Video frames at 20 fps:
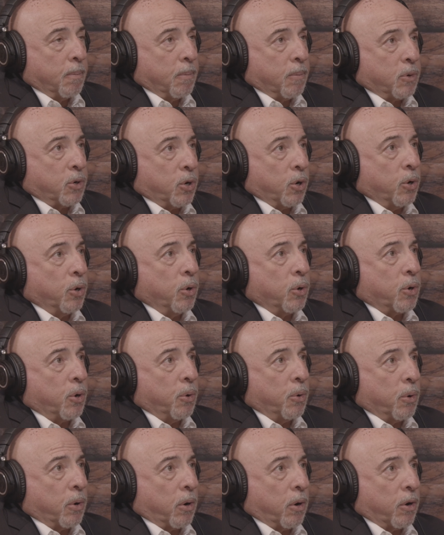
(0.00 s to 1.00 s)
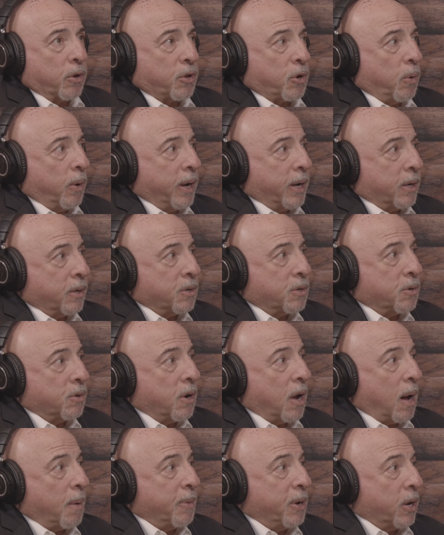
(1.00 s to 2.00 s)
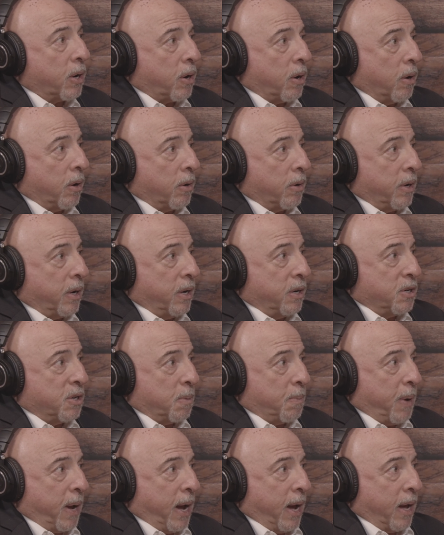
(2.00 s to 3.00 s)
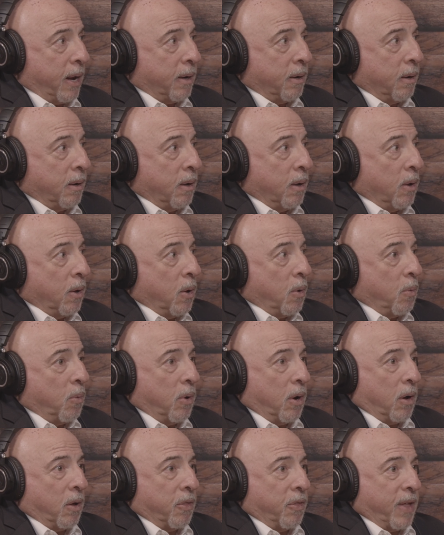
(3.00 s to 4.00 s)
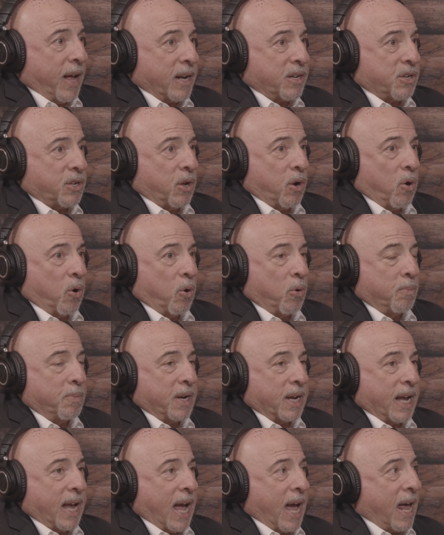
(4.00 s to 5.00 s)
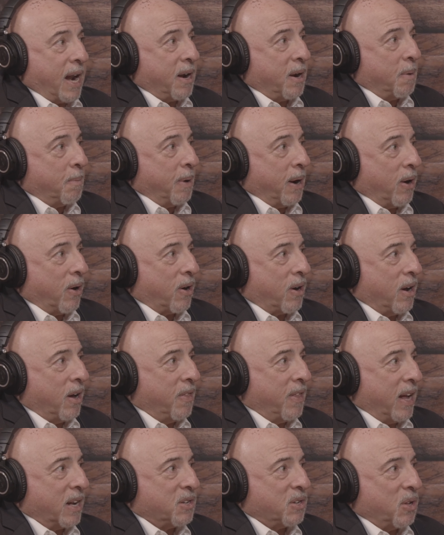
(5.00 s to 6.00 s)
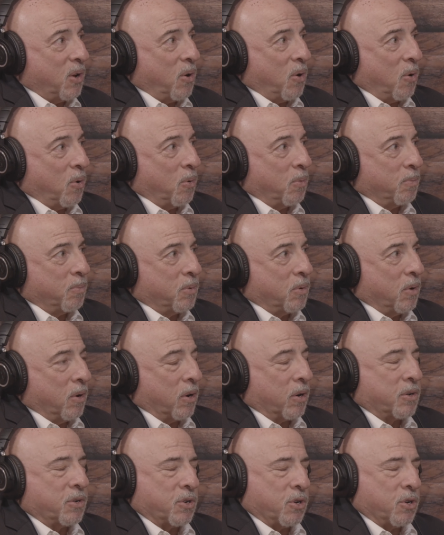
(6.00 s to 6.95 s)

Tohoku earthquake and tsunami occurred in Japan, well, that's the home to Canon America, that's the home to